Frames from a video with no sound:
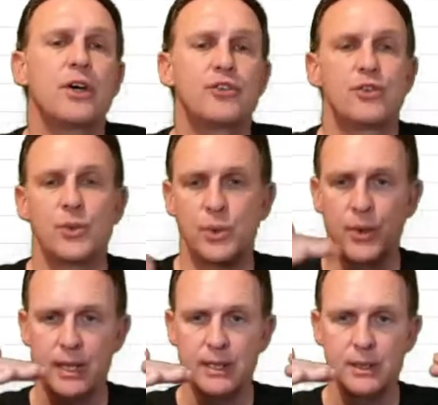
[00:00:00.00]
to
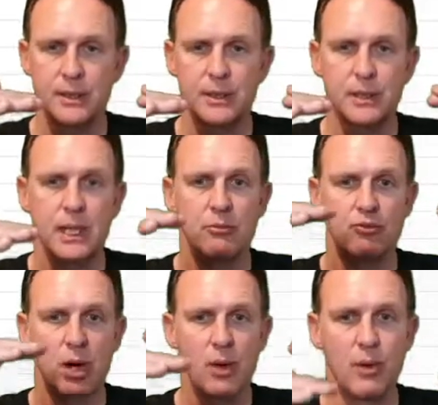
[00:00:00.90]
things in the same
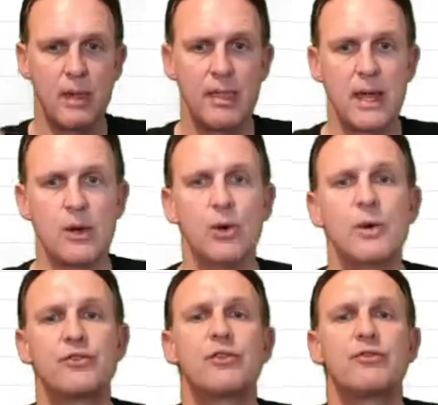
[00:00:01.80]
row and then
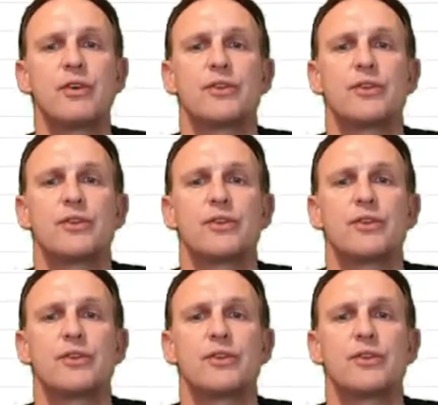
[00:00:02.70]
always refer